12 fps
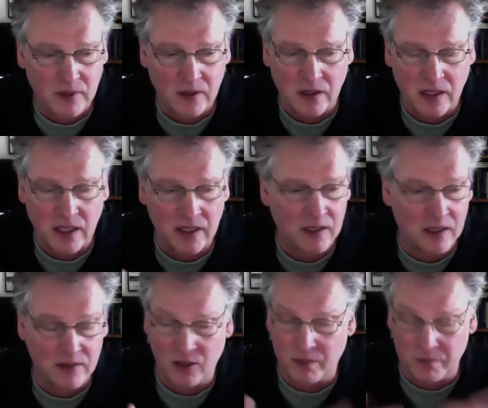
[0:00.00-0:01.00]

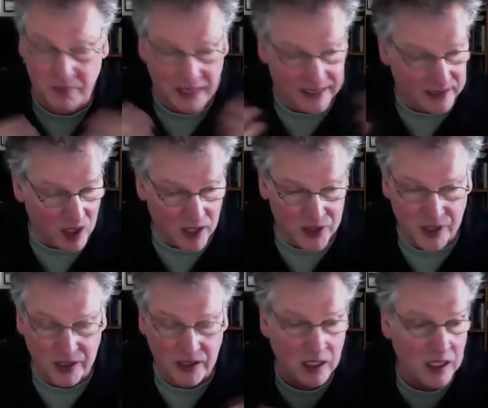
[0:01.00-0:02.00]
and blade
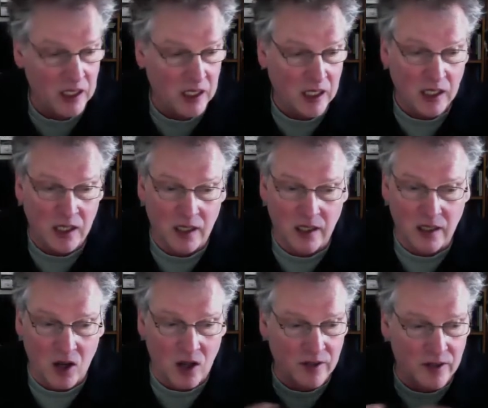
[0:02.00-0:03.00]
logic,
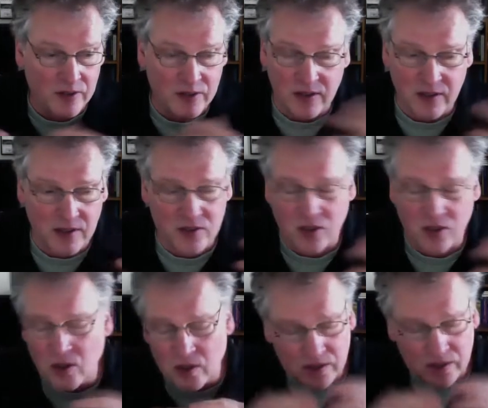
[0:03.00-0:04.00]
there's a whole